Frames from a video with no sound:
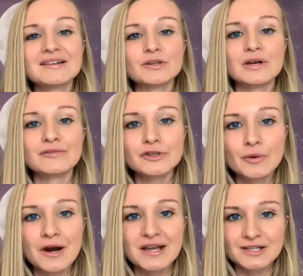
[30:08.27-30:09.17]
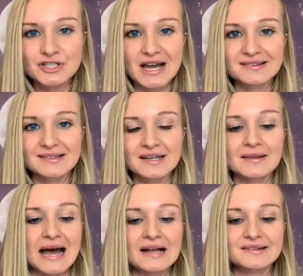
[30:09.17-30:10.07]
So if you are interested in
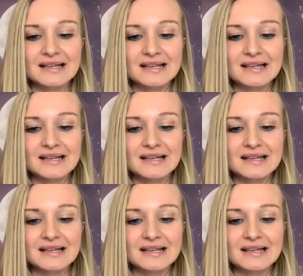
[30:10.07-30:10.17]
that,